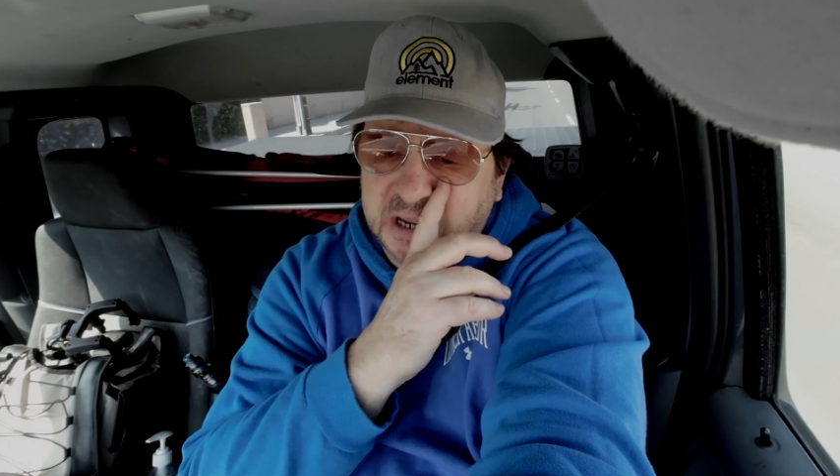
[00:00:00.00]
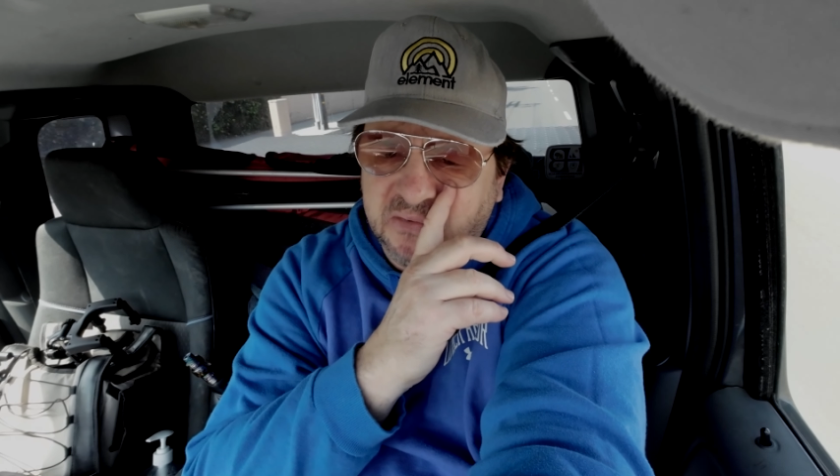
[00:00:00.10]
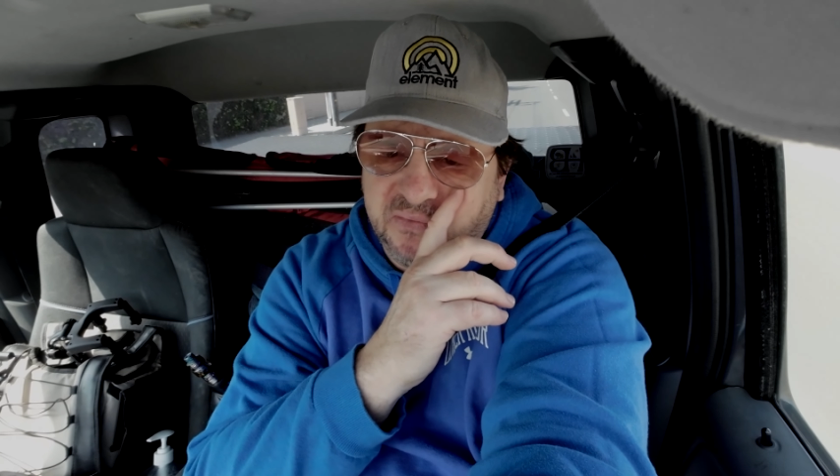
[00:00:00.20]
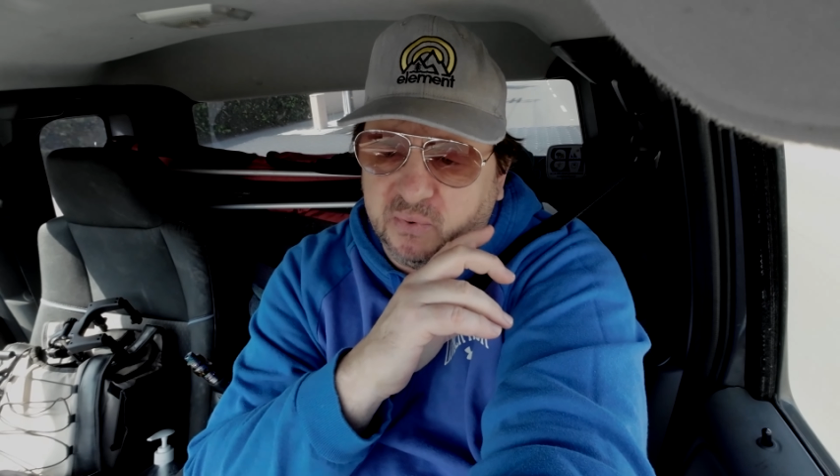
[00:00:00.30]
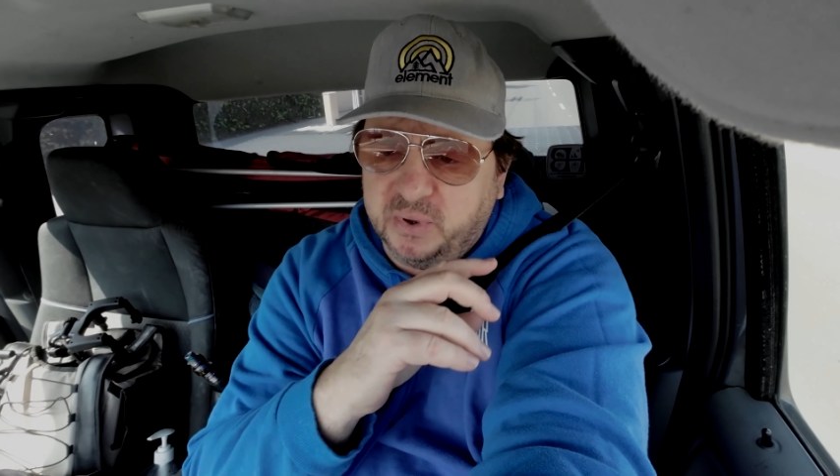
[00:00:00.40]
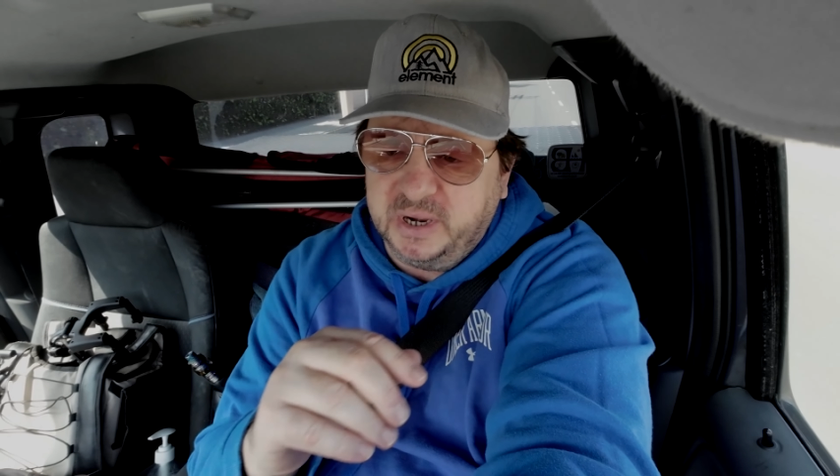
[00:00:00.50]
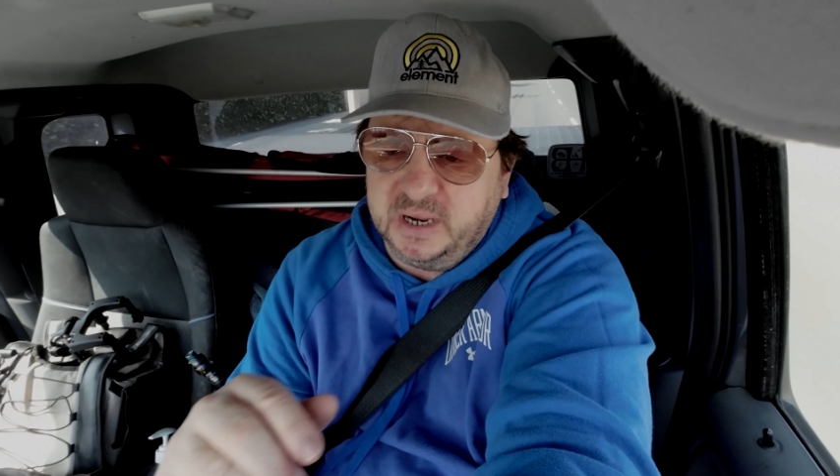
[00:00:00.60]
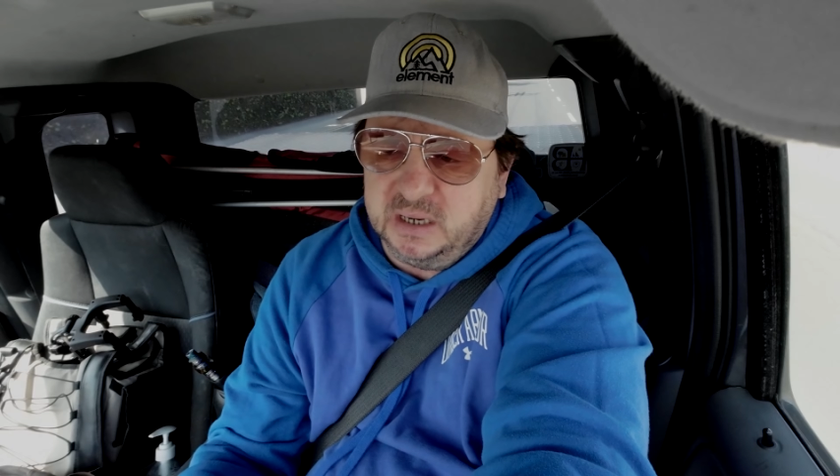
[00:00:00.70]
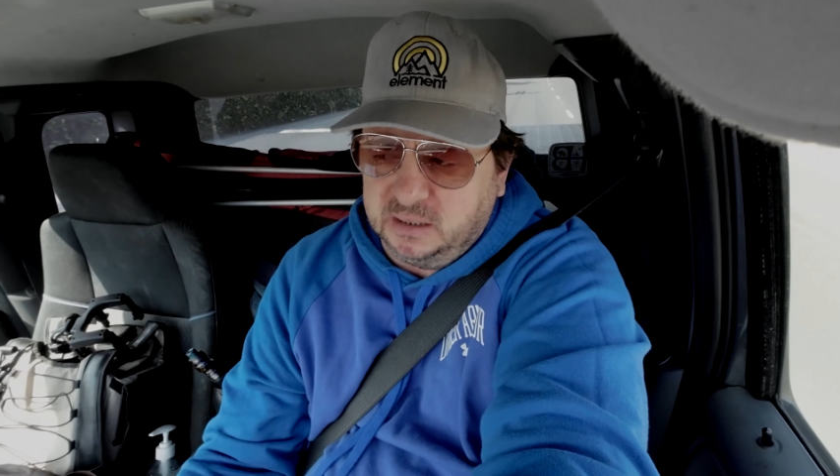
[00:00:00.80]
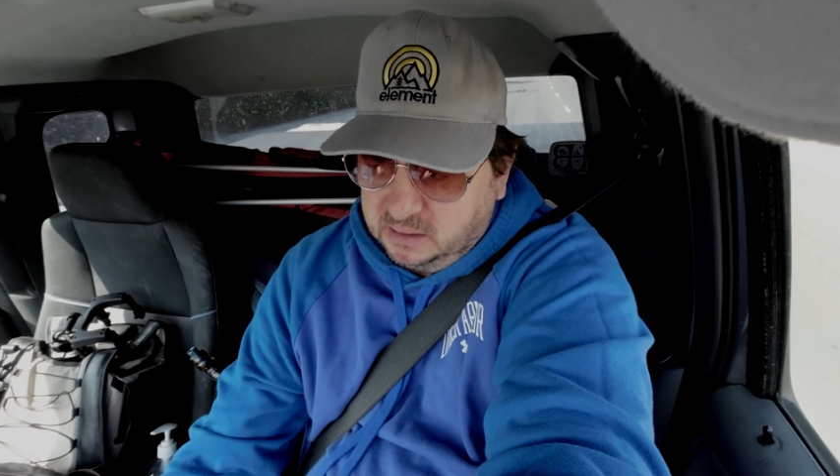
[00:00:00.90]
have
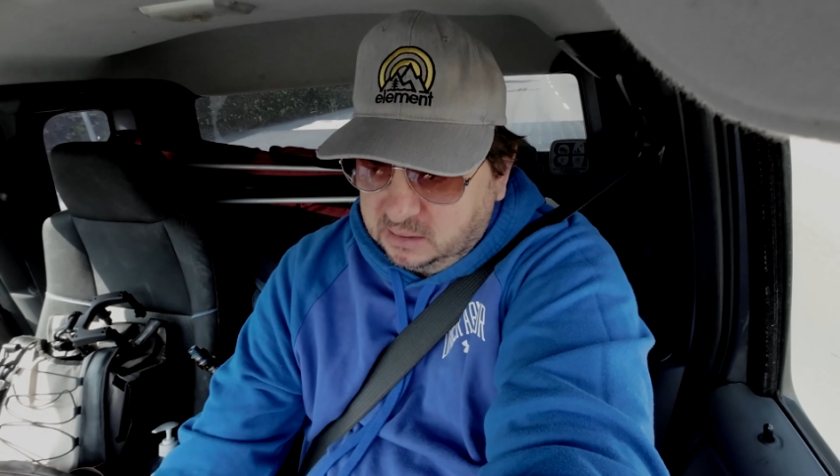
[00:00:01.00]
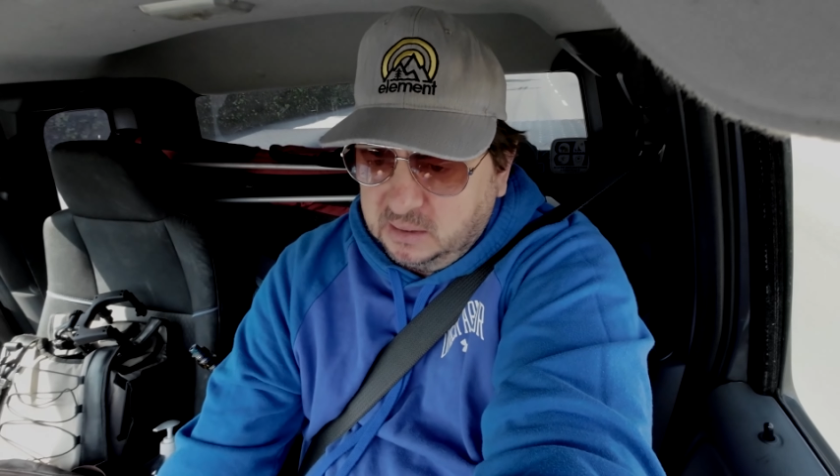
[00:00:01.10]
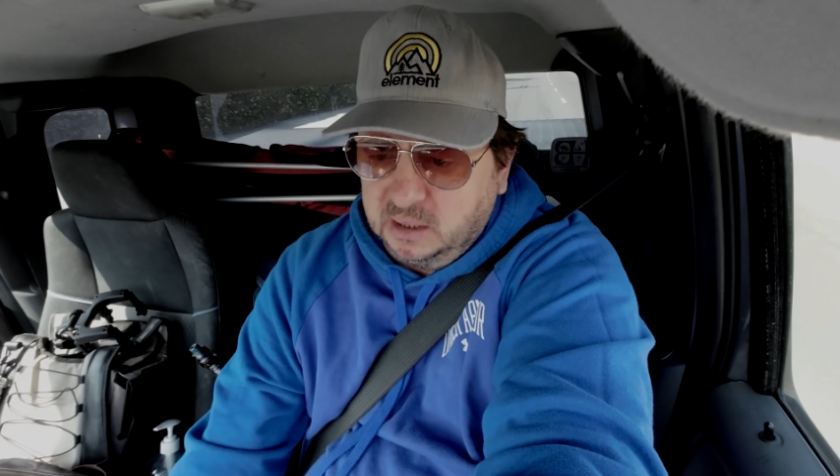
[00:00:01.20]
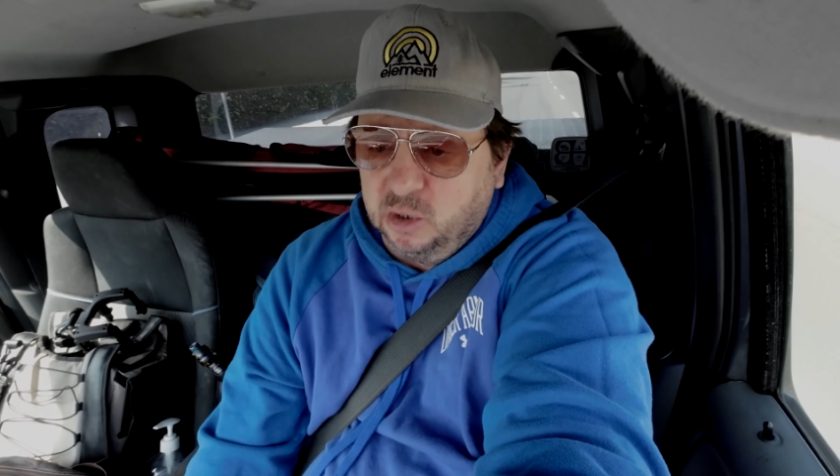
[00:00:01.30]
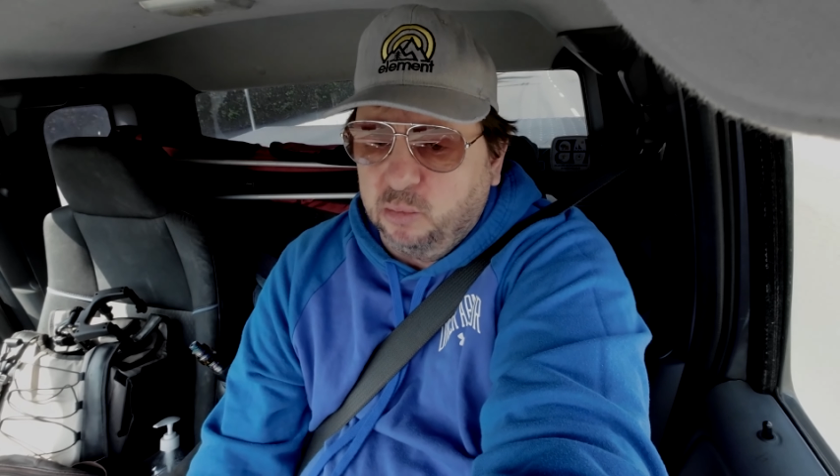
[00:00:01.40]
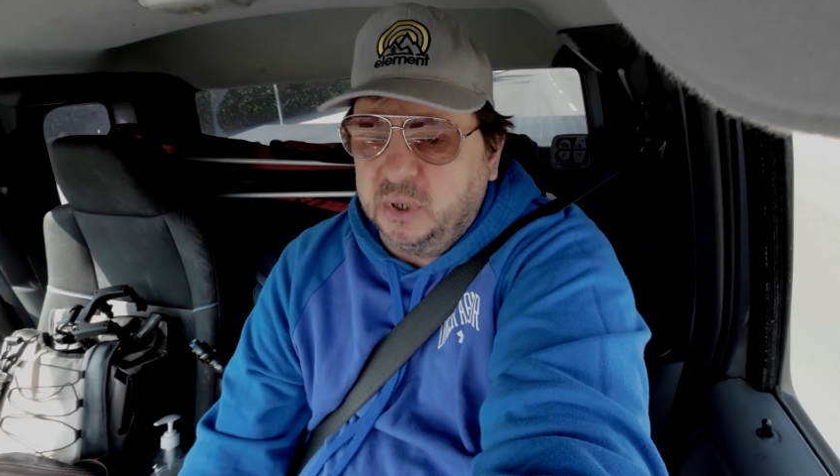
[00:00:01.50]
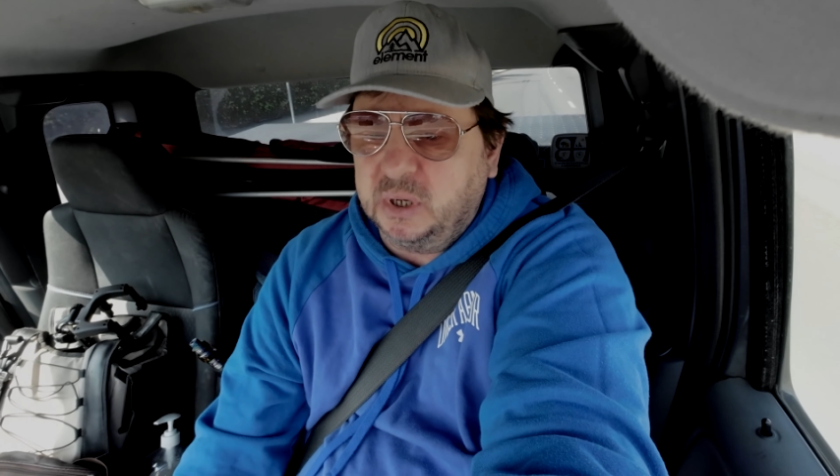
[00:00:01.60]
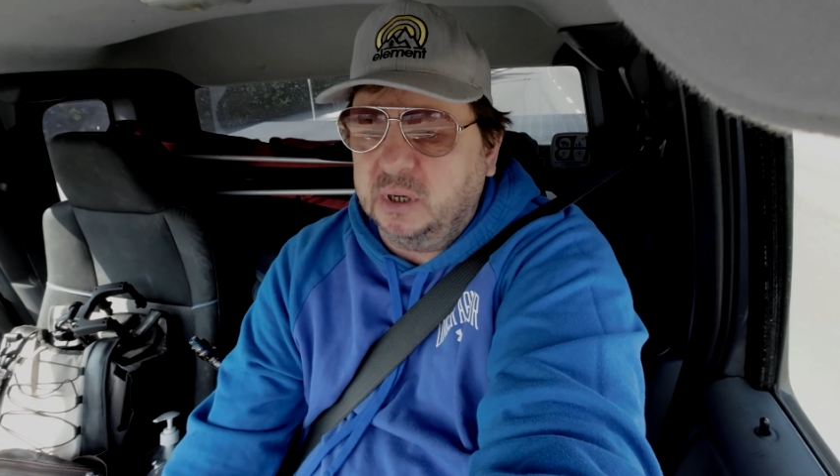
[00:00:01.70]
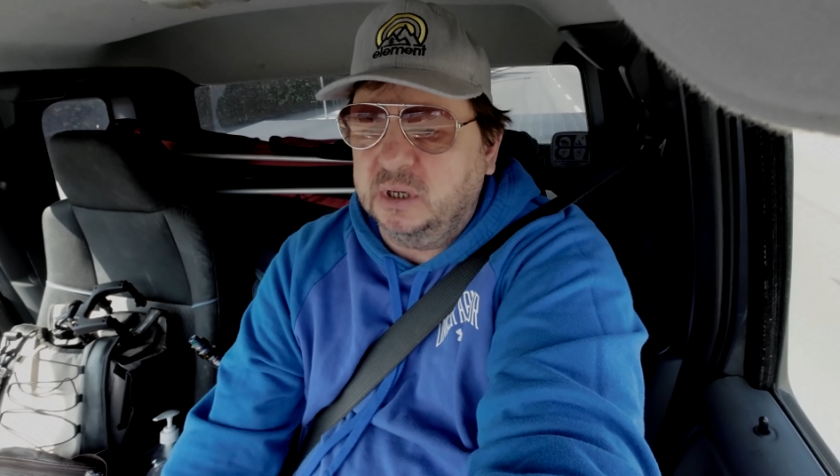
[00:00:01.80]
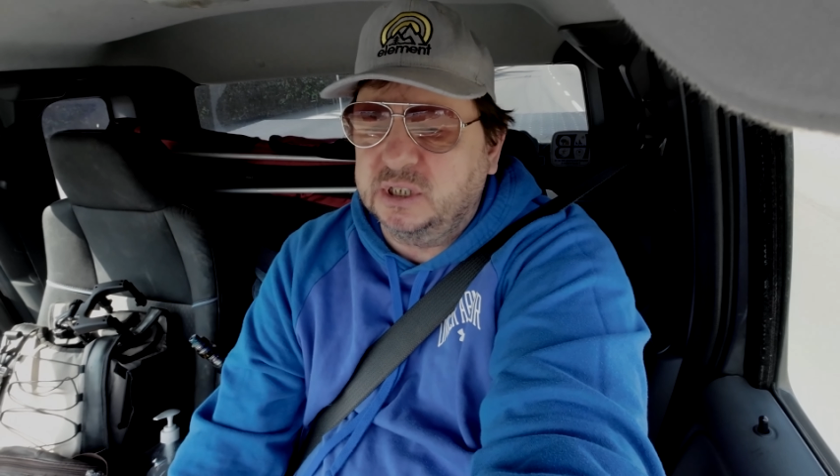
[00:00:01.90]
48,
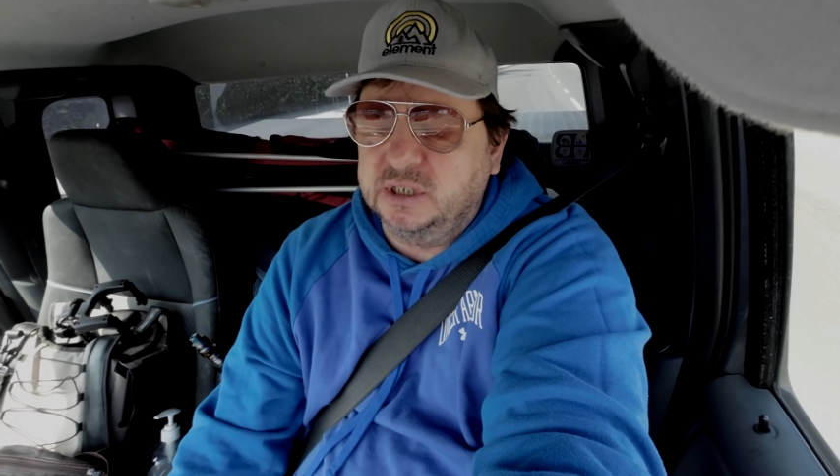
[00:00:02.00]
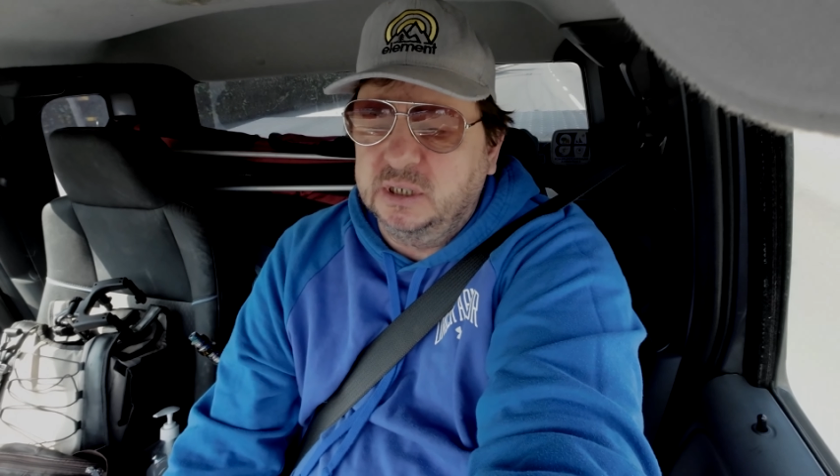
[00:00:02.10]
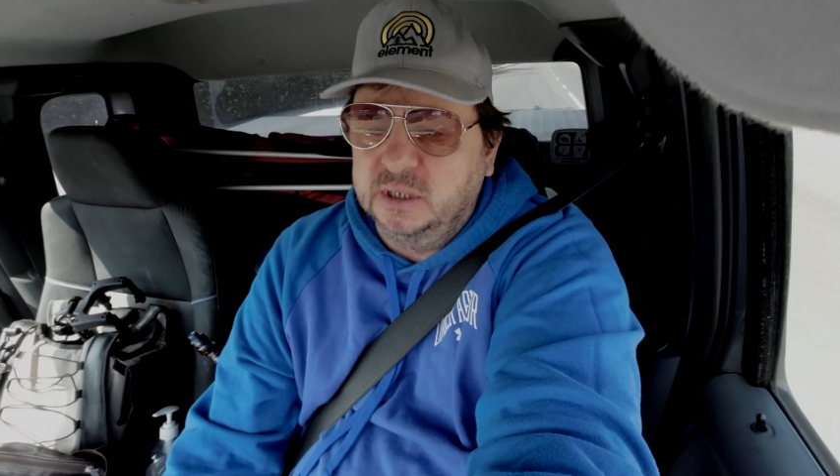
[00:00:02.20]
because